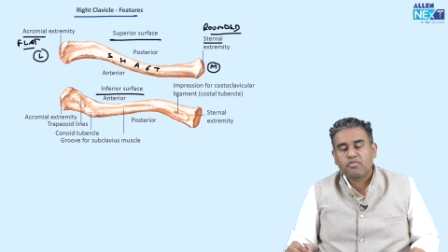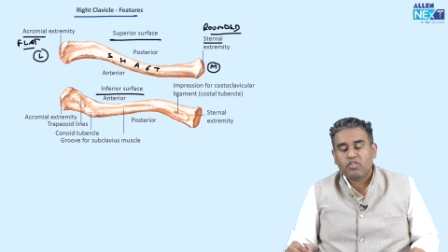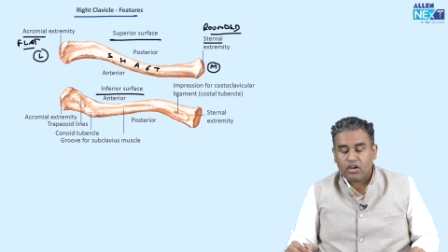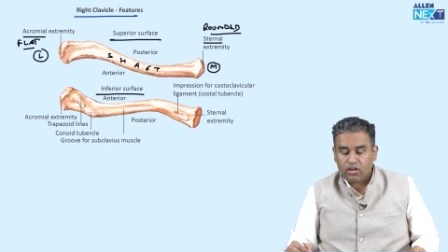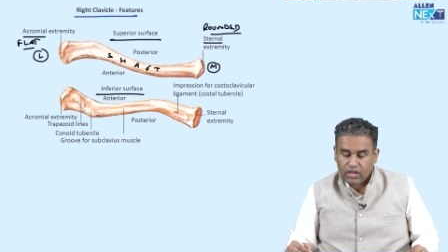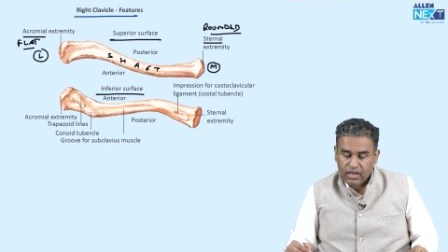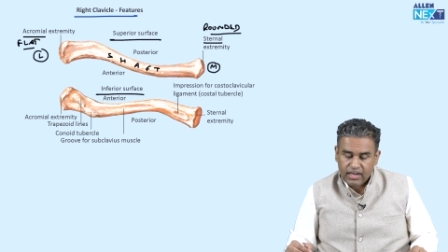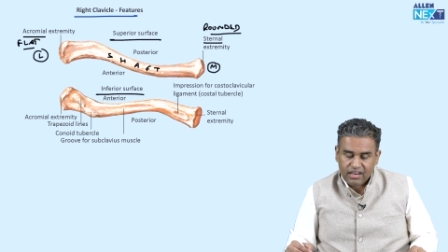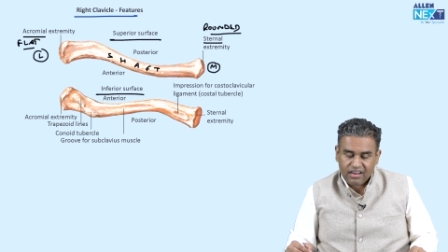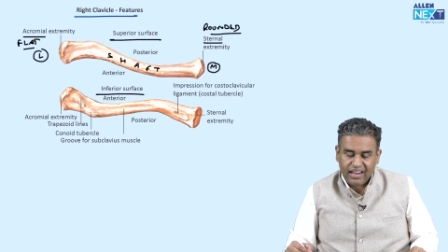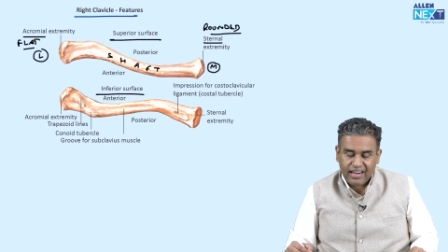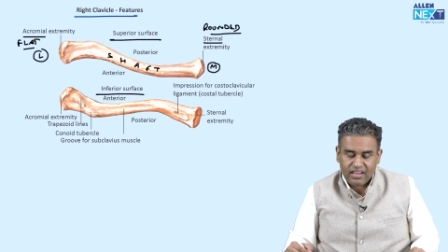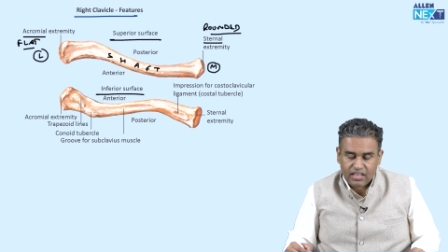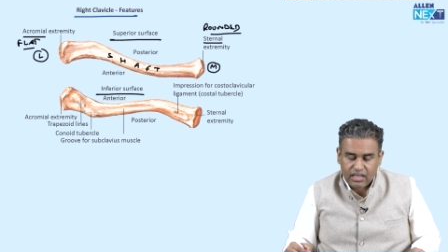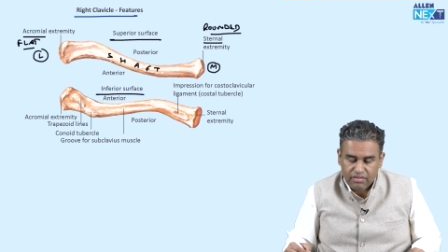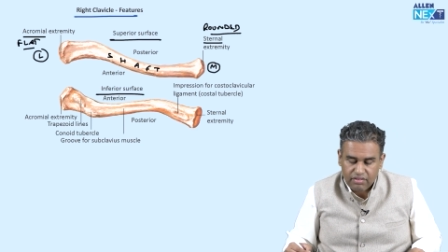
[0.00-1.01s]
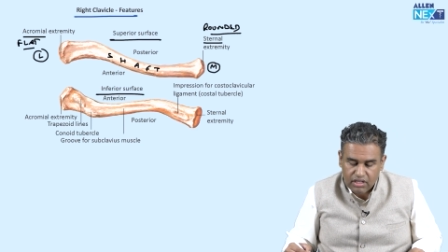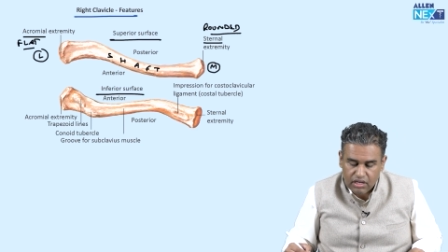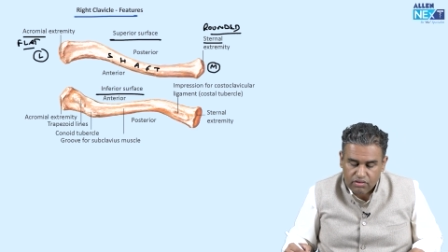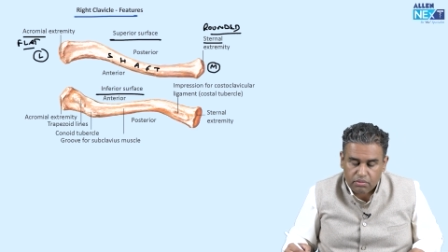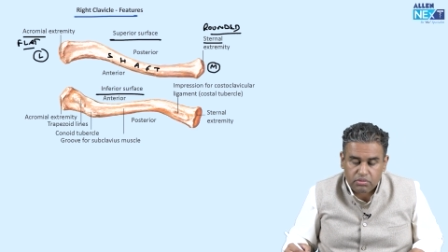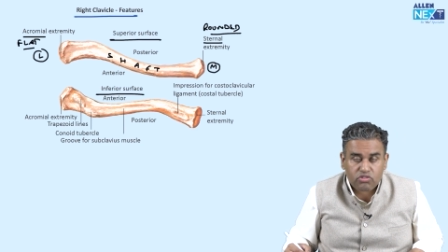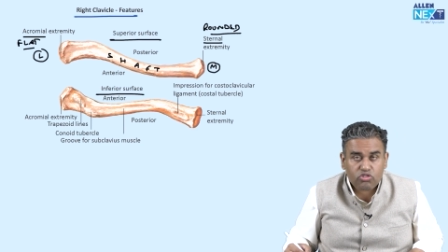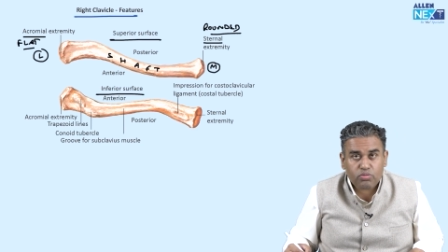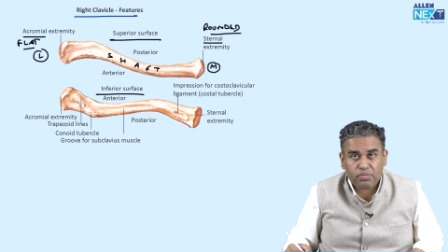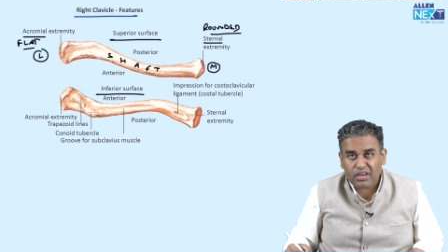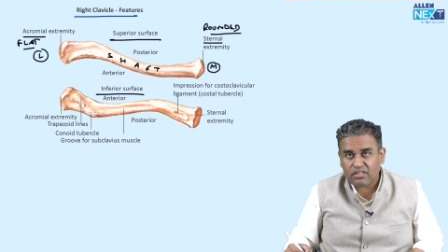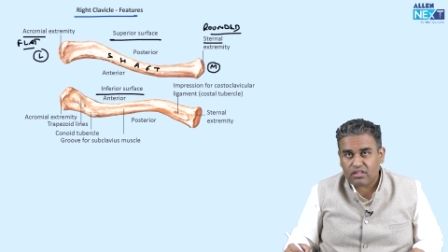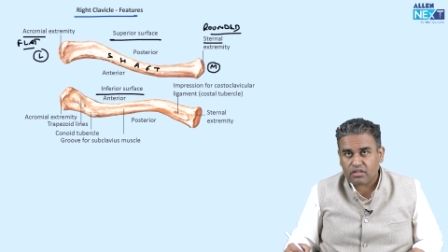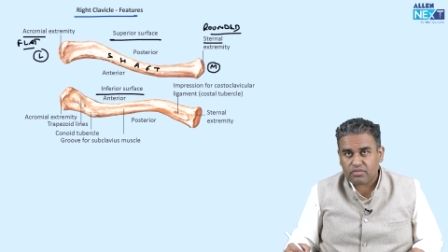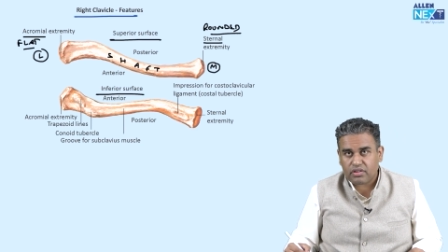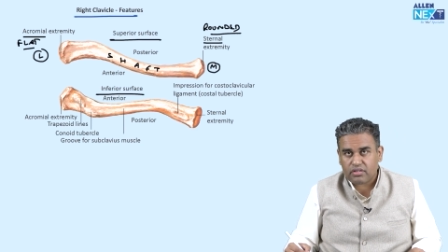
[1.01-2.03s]
You are looking at a right clavicle from the superior
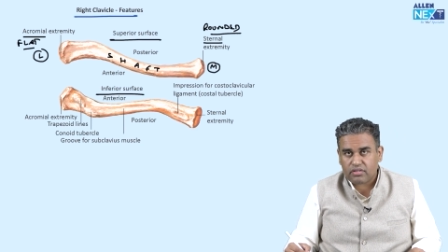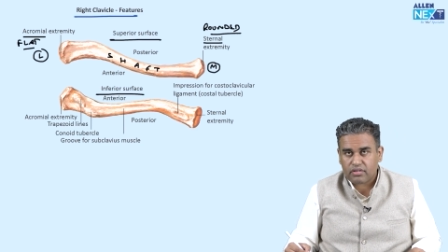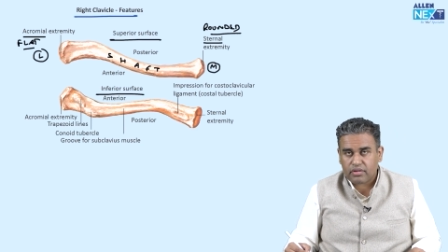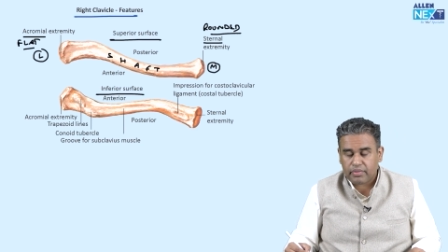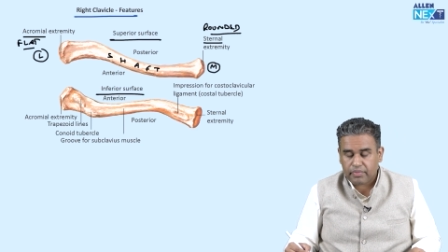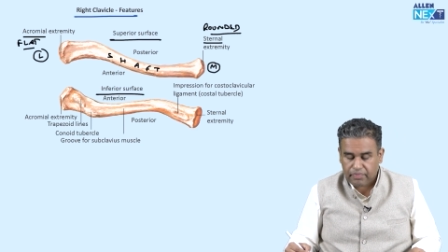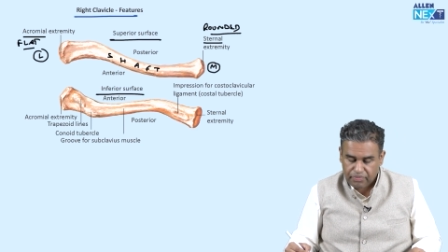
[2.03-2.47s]
surface.